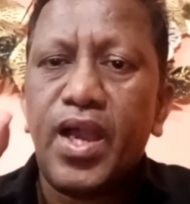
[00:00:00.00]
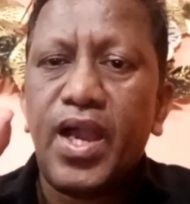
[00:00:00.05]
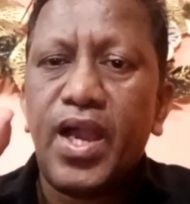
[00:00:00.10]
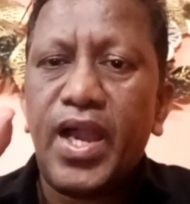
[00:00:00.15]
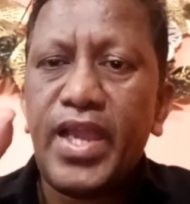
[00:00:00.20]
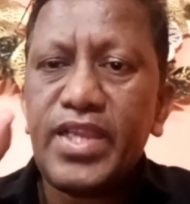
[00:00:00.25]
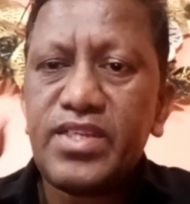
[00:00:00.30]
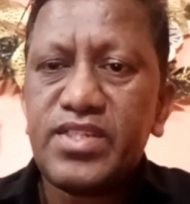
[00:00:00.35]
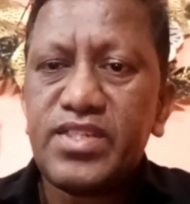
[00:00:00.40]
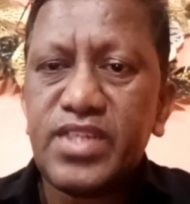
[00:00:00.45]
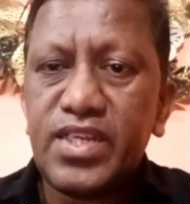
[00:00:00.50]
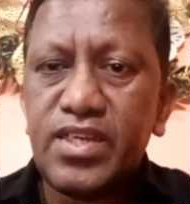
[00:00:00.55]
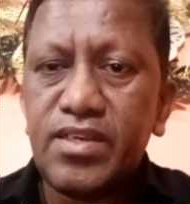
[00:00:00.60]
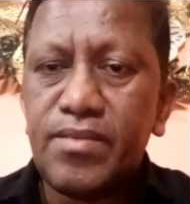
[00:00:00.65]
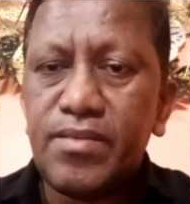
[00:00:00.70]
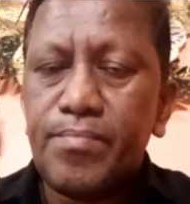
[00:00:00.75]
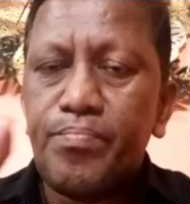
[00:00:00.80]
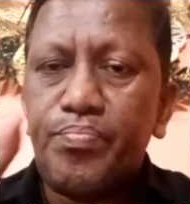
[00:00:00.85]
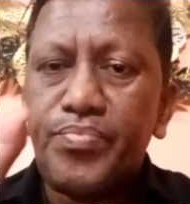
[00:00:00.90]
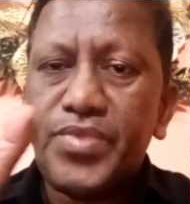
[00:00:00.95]
I tell
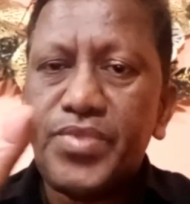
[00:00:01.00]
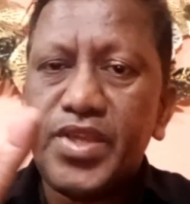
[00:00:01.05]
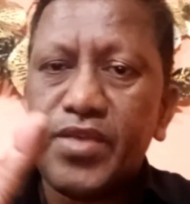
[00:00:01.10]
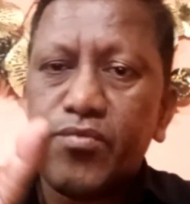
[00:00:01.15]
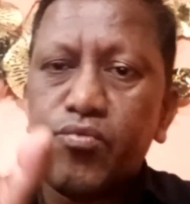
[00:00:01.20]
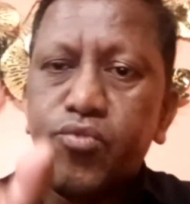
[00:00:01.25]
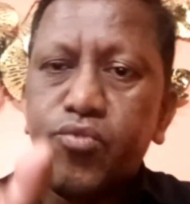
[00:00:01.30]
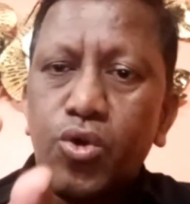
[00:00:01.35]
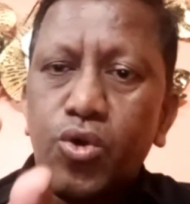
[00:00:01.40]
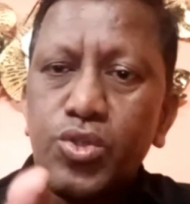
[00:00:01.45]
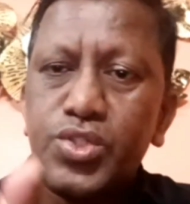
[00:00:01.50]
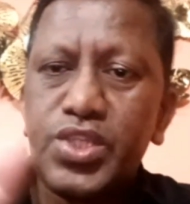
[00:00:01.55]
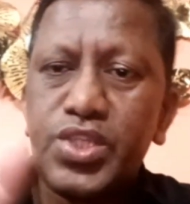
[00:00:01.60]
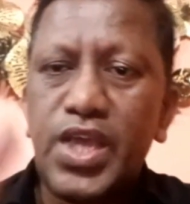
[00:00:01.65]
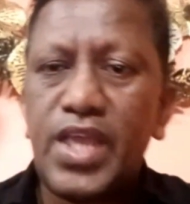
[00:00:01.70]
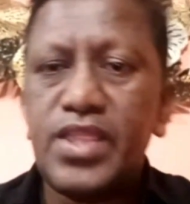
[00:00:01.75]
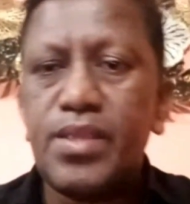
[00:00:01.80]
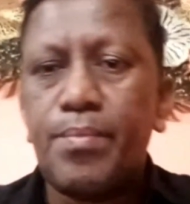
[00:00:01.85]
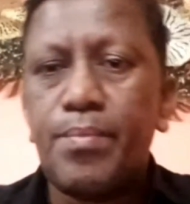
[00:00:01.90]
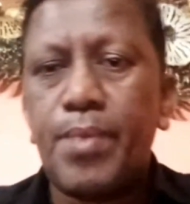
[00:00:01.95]
that force
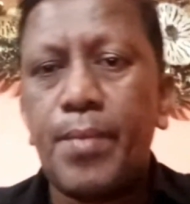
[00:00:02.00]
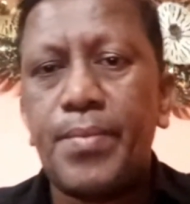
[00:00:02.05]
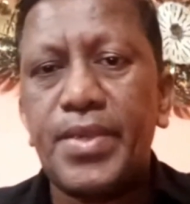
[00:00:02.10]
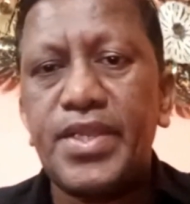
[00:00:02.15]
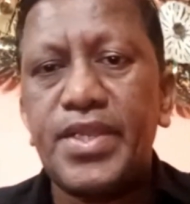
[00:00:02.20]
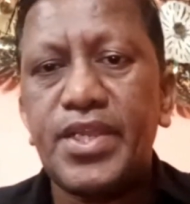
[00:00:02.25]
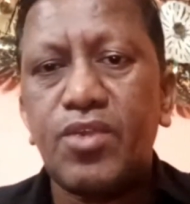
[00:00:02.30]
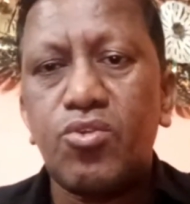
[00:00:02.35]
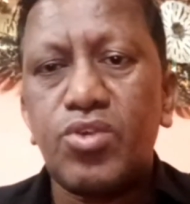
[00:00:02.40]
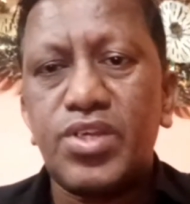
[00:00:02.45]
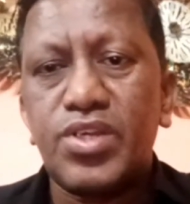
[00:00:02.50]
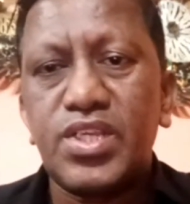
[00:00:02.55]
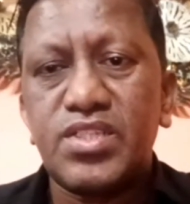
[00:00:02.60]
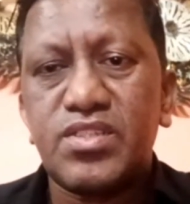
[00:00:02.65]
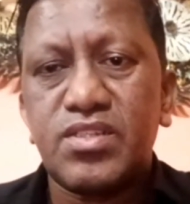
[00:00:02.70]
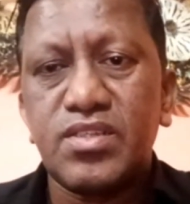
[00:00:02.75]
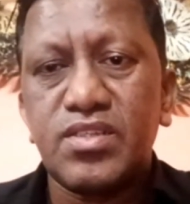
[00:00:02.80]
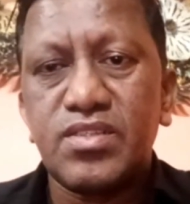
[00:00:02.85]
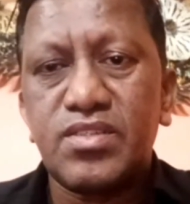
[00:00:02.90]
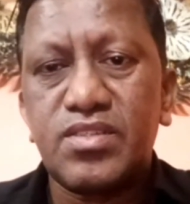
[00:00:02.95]
and the perpendicular
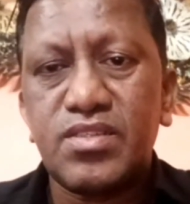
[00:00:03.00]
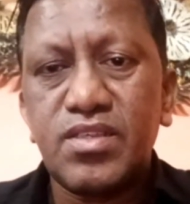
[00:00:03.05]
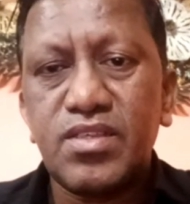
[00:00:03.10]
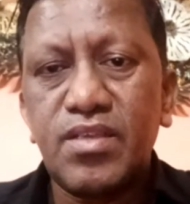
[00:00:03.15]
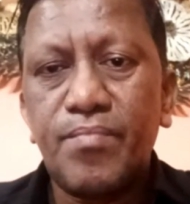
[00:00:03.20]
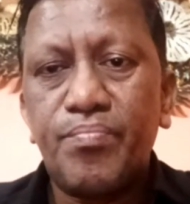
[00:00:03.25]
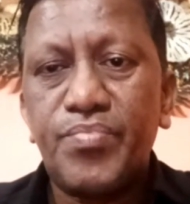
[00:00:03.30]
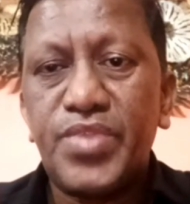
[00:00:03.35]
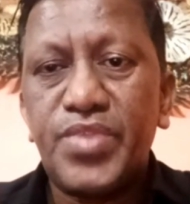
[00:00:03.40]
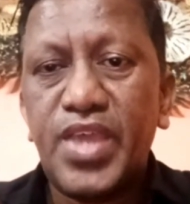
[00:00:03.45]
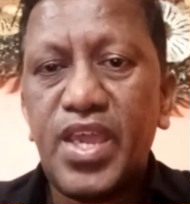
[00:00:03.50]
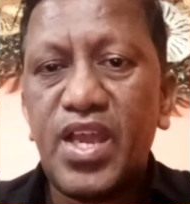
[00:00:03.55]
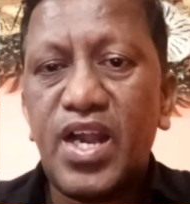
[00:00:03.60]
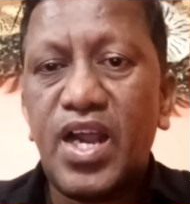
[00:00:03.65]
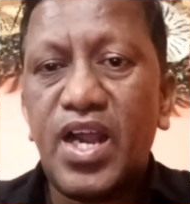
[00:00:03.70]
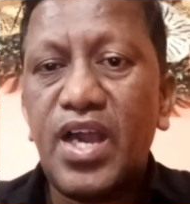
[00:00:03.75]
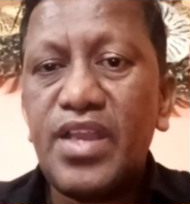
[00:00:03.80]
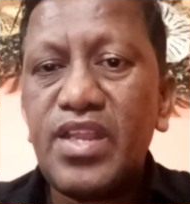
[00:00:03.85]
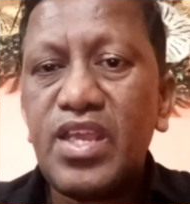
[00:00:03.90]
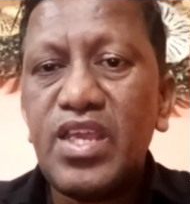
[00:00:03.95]
distance, they
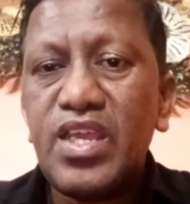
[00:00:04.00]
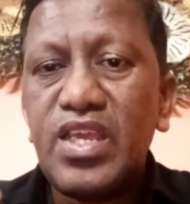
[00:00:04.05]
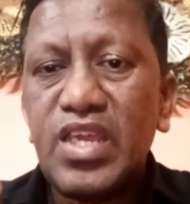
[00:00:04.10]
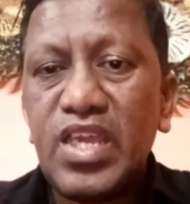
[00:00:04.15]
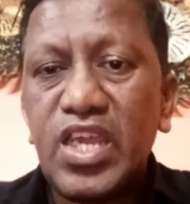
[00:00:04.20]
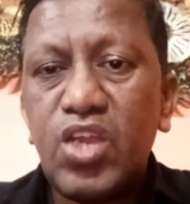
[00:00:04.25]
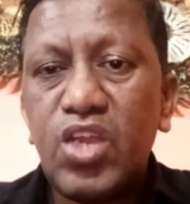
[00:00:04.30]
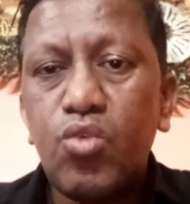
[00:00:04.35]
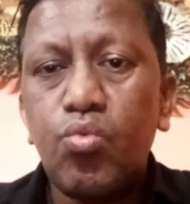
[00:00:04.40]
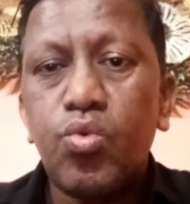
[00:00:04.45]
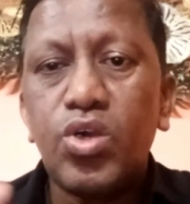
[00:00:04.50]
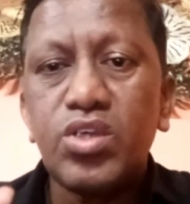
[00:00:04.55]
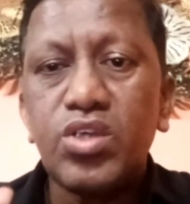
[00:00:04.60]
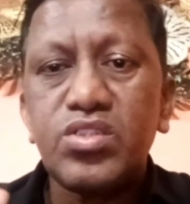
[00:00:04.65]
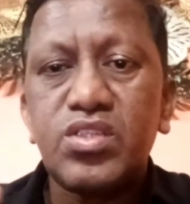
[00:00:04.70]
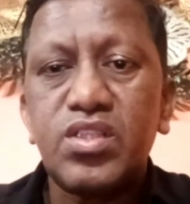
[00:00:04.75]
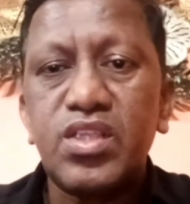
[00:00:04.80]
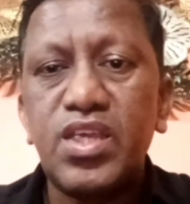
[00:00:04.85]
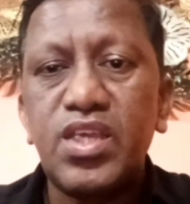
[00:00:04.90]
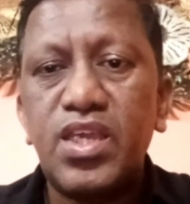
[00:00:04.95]
are
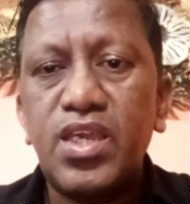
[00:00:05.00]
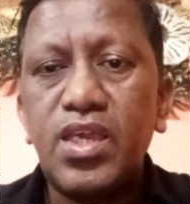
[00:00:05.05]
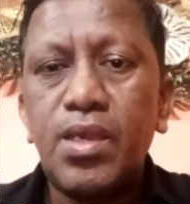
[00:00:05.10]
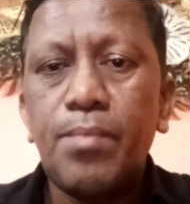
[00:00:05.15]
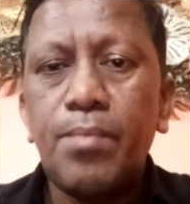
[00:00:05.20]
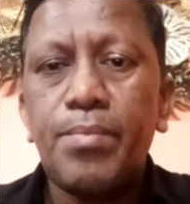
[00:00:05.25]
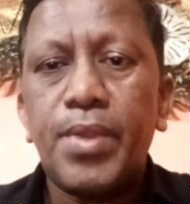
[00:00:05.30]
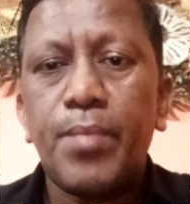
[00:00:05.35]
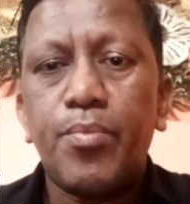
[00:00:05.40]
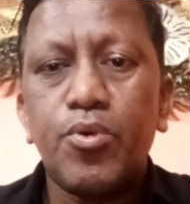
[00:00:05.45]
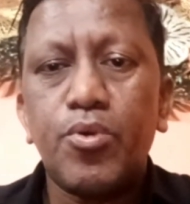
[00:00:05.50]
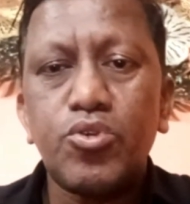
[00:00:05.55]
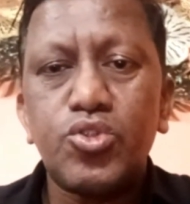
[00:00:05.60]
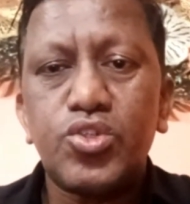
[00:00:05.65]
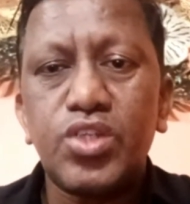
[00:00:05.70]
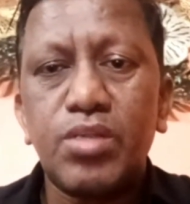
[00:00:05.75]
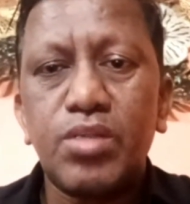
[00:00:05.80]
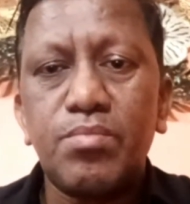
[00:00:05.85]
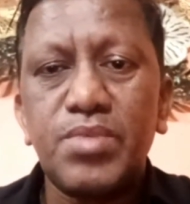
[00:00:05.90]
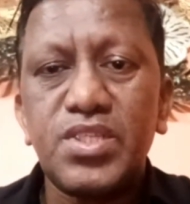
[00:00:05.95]
inversely
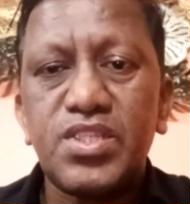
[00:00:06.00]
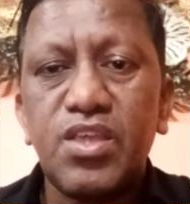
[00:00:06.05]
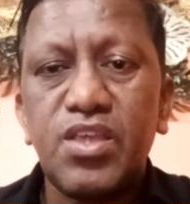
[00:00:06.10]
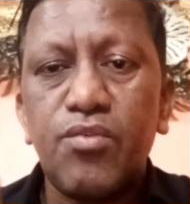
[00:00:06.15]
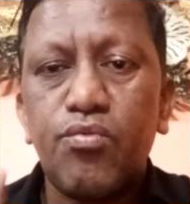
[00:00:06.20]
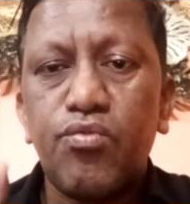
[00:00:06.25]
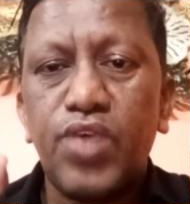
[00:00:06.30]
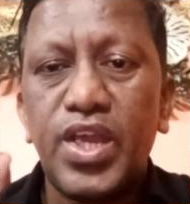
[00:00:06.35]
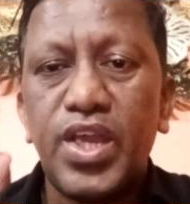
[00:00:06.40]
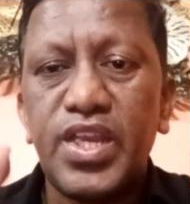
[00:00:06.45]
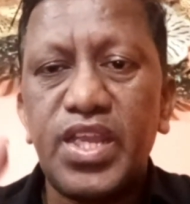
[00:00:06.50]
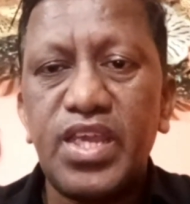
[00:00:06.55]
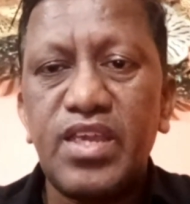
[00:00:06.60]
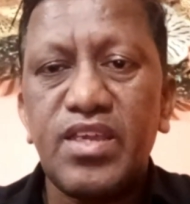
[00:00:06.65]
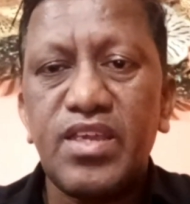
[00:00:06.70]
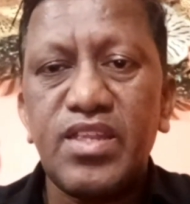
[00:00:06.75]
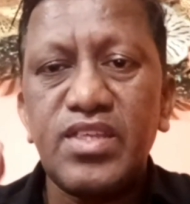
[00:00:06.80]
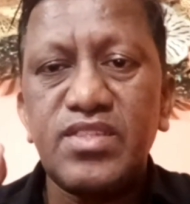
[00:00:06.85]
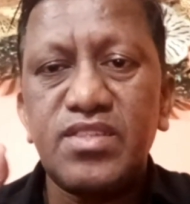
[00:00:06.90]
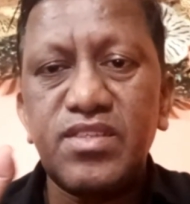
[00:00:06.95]
proportional, means if one
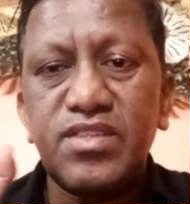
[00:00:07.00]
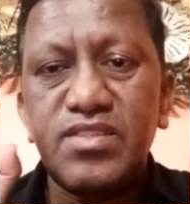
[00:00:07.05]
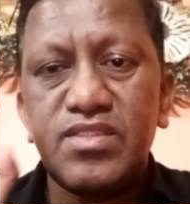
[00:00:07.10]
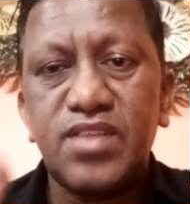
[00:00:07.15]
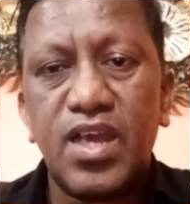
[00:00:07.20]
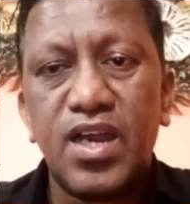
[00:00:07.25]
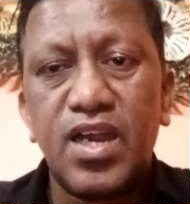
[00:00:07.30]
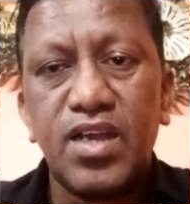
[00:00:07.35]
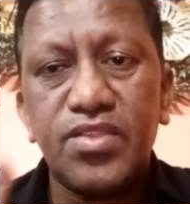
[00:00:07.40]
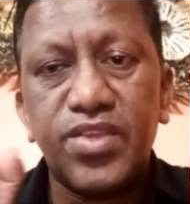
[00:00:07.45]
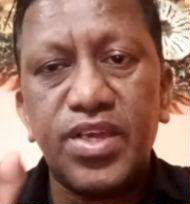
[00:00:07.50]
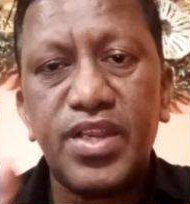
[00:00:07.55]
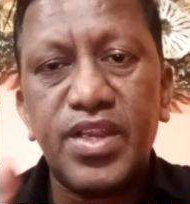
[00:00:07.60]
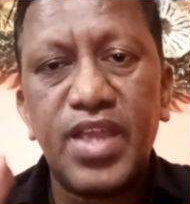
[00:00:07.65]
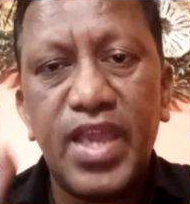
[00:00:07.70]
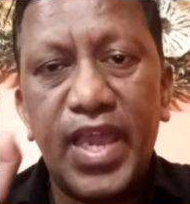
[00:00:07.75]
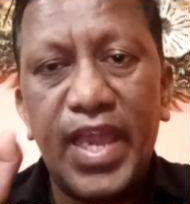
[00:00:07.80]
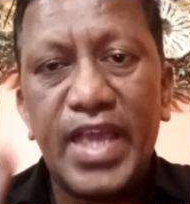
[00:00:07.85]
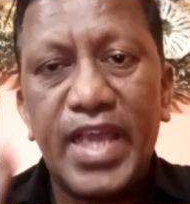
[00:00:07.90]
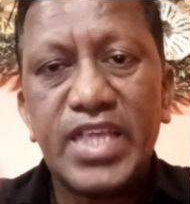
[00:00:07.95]
increases, the other
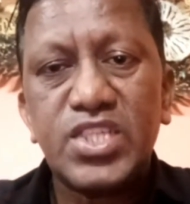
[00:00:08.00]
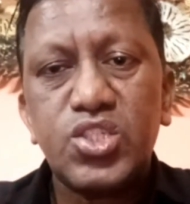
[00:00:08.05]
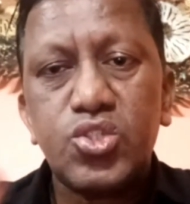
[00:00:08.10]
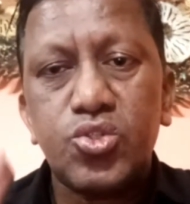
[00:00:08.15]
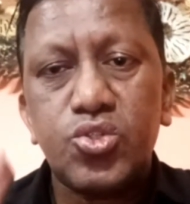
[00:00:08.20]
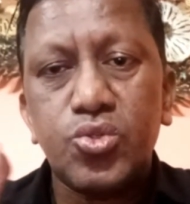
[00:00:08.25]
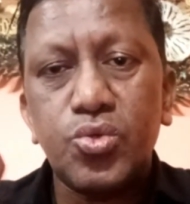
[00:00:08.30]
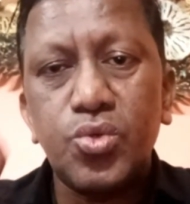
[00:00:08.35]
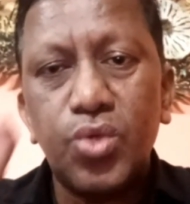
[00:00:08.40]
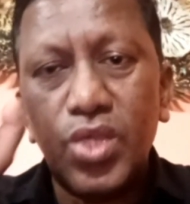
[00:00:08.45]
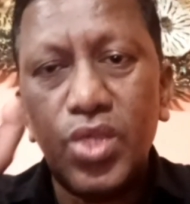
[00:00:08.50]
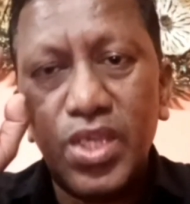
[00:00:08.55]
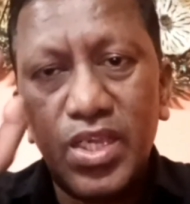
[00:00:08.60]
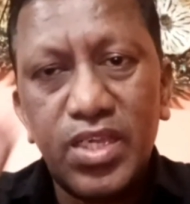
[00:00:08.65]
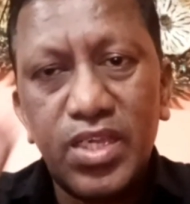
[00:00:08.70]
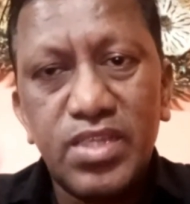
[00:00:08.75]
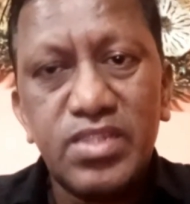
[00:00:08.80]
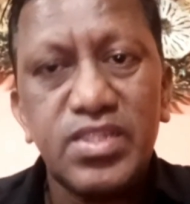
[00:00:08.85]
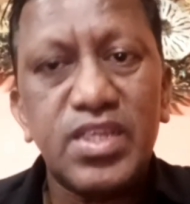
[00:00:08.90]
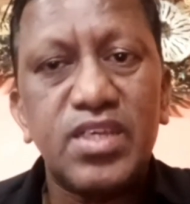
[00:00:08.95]
has to
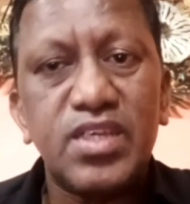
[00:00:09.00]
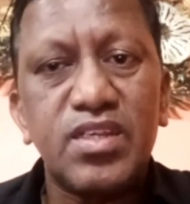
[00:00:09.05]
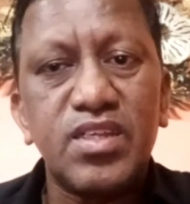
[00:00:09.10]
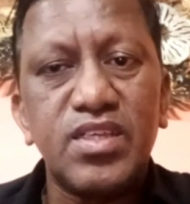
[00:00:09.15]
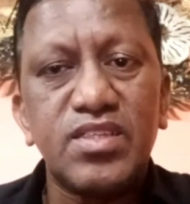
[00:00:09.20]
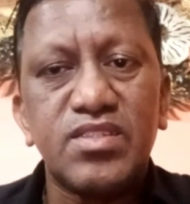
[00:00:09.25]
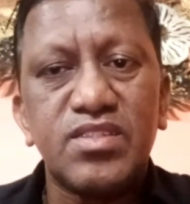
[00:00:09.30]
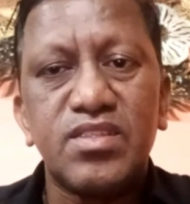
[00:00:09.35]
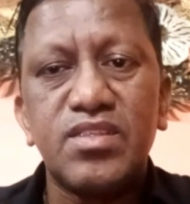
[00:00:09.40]
decrease.